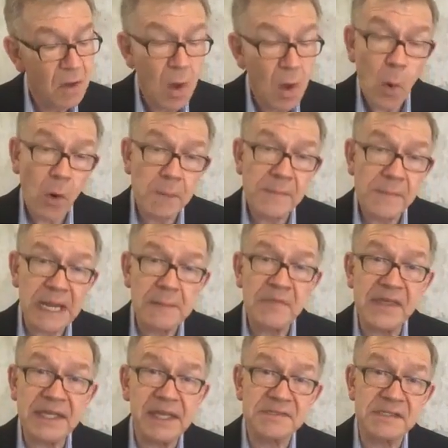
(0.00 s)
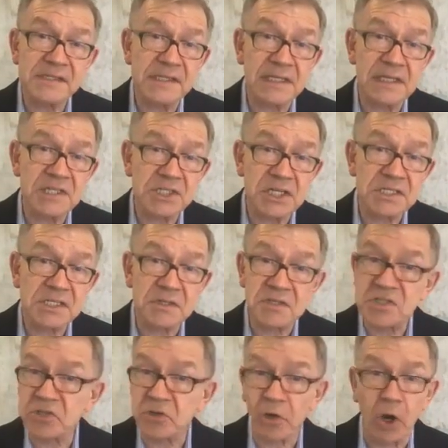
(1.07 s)
Or maybe the incident is just the
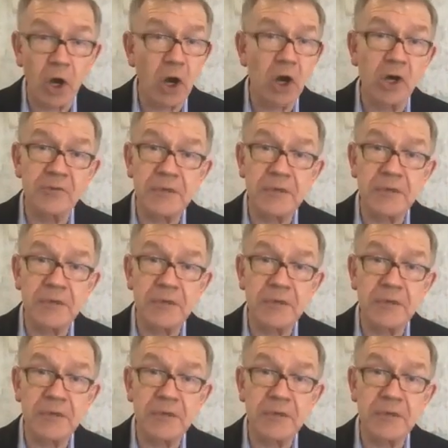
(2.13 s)
straw